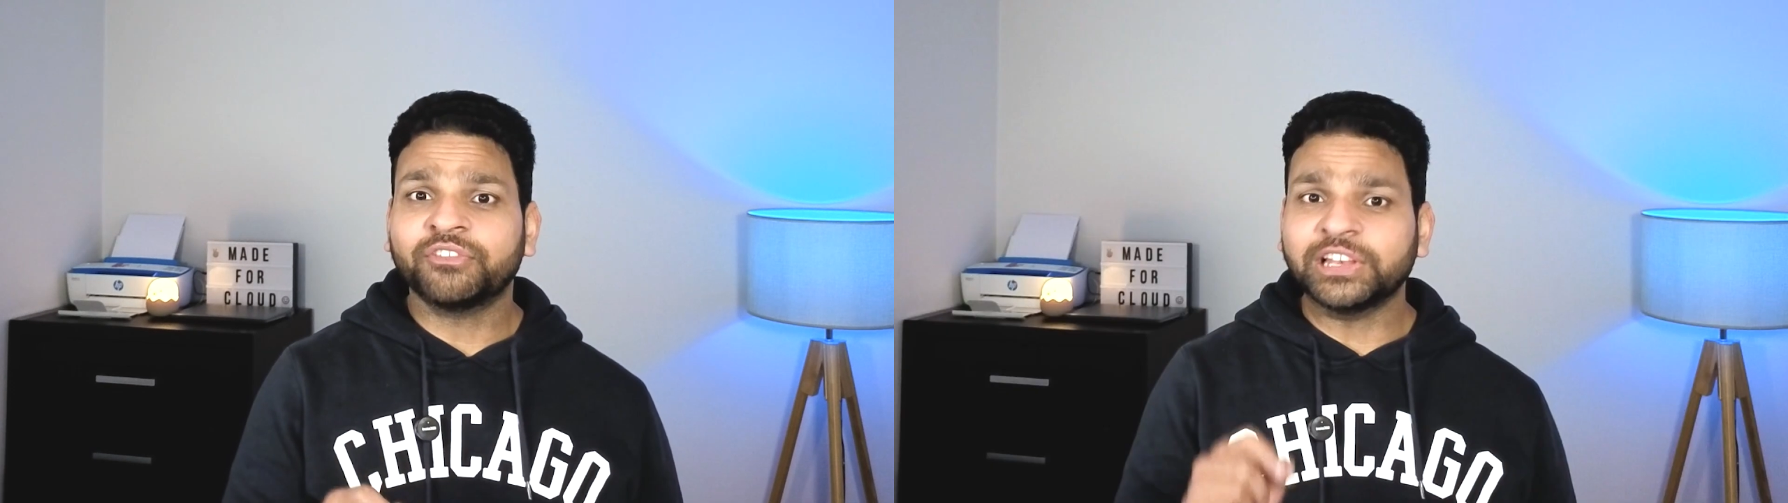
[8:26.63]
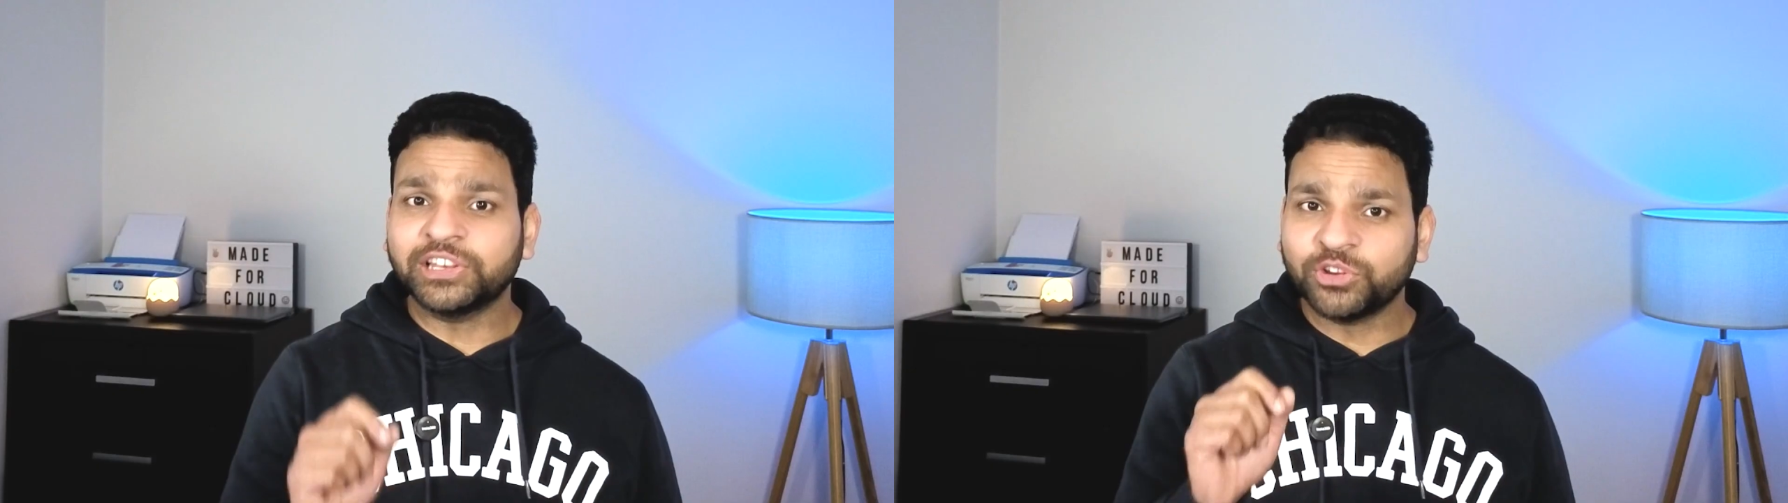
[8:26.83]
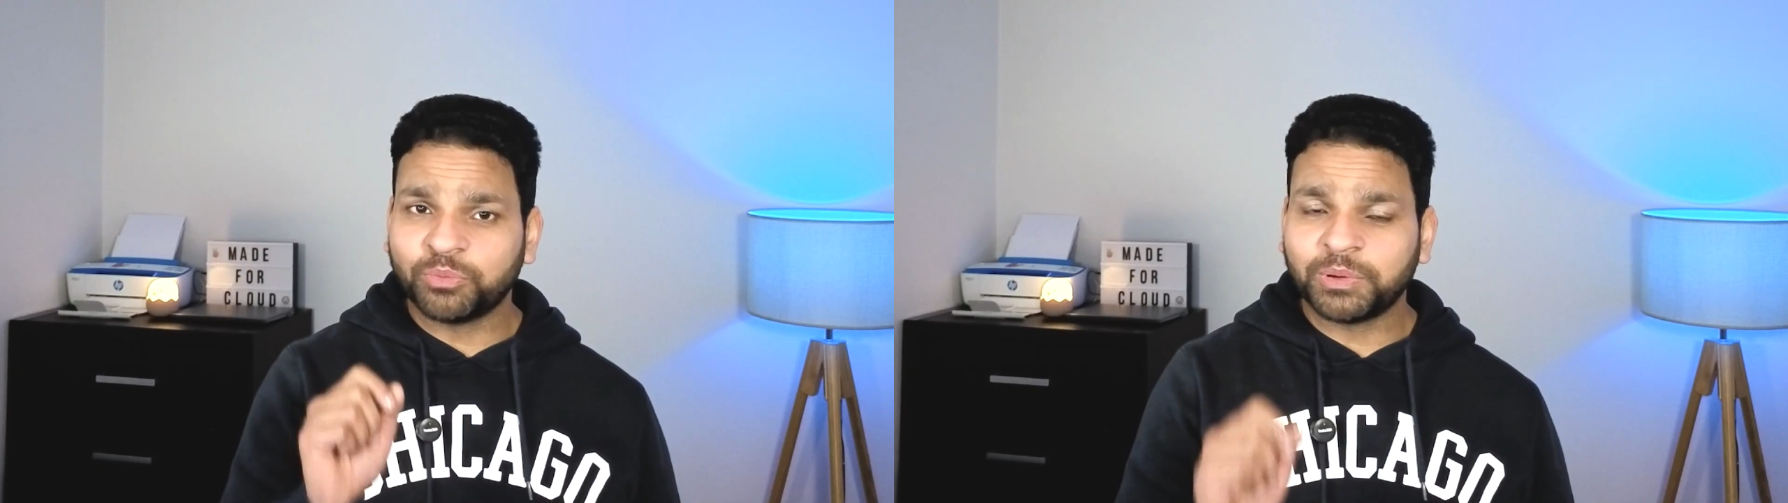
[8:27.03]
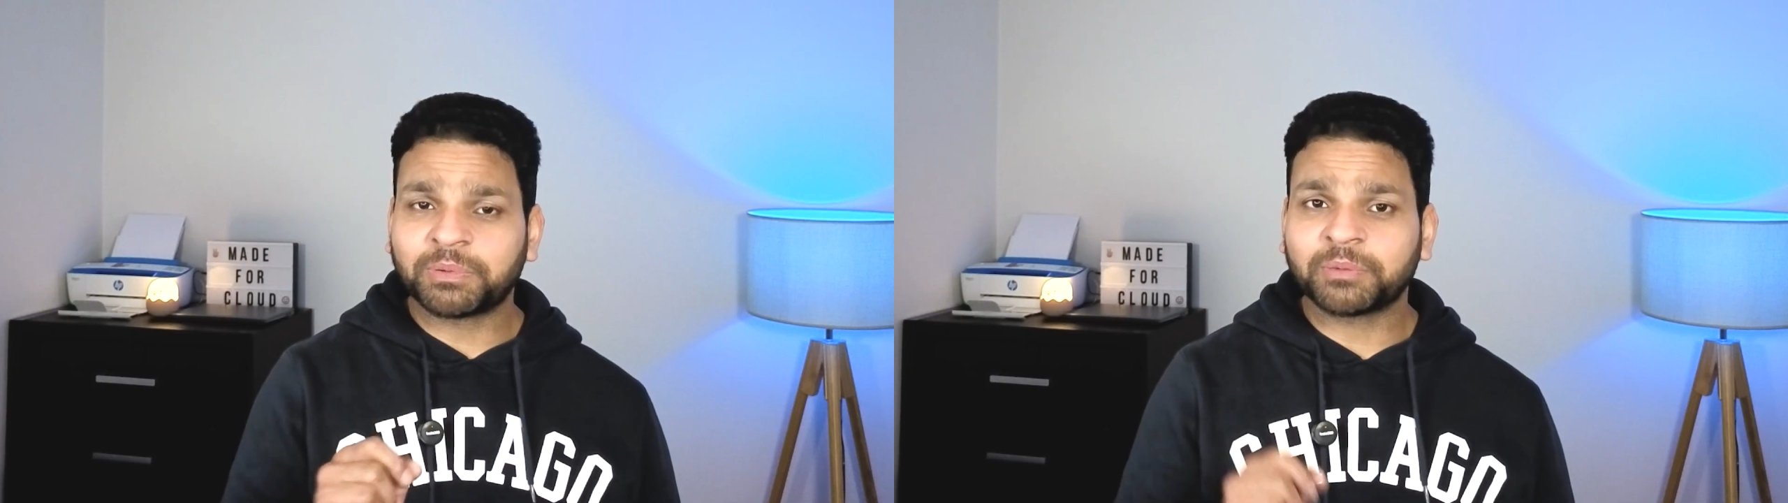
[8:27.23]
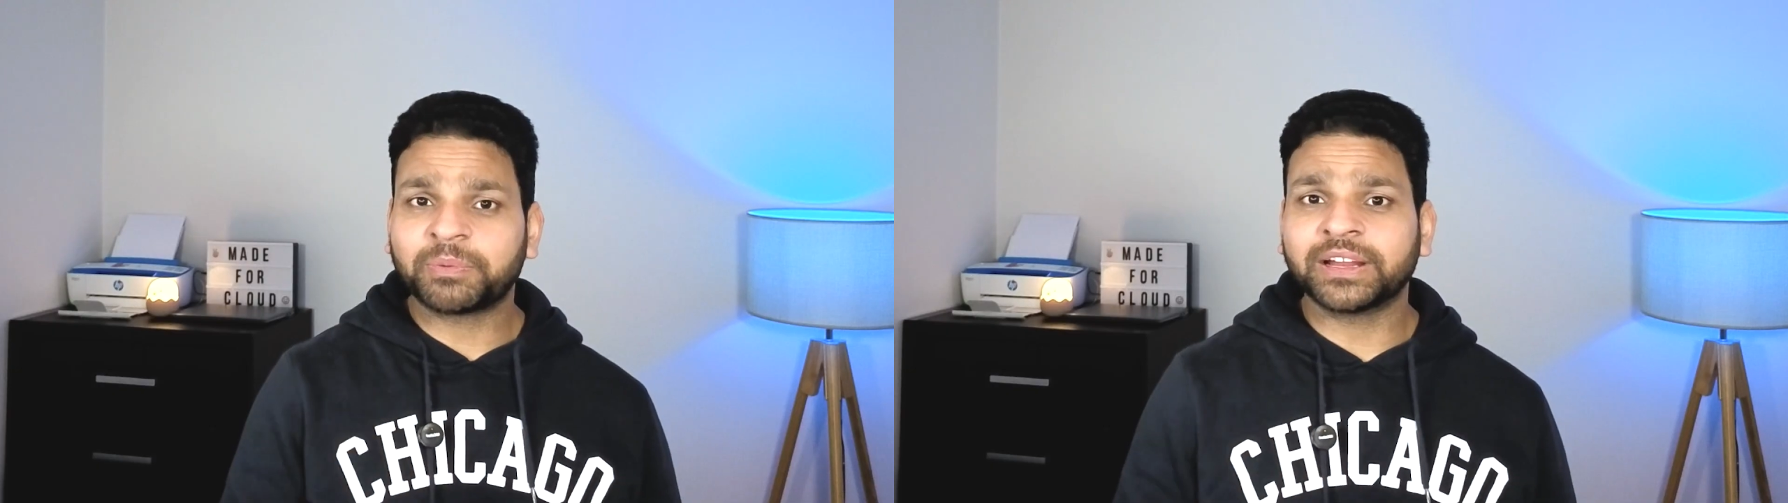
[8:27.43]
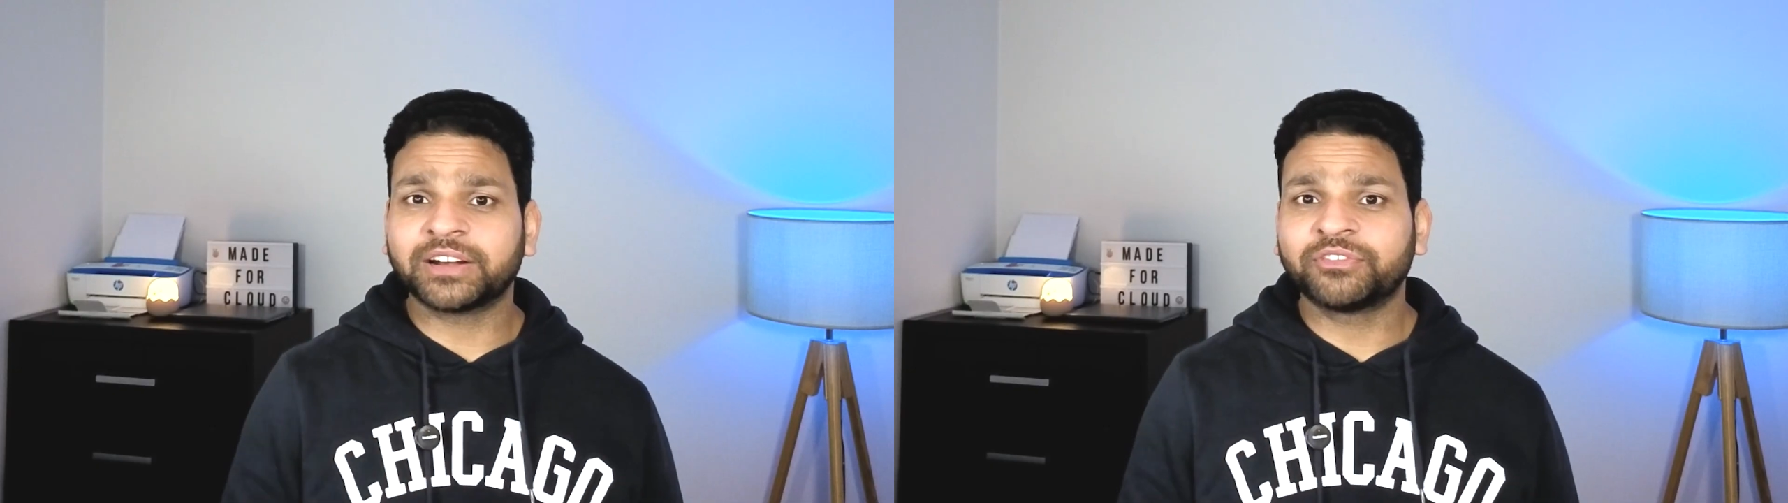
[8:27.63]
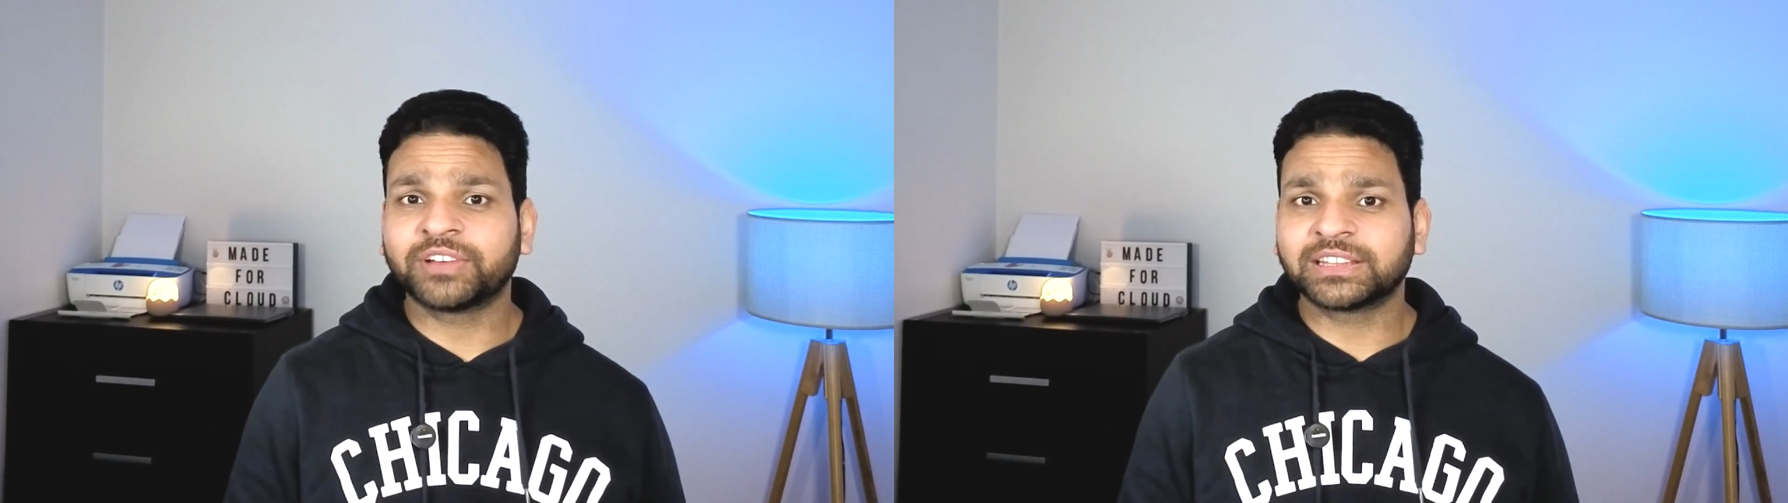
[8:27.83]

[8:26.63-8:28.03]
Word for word: will you be prepared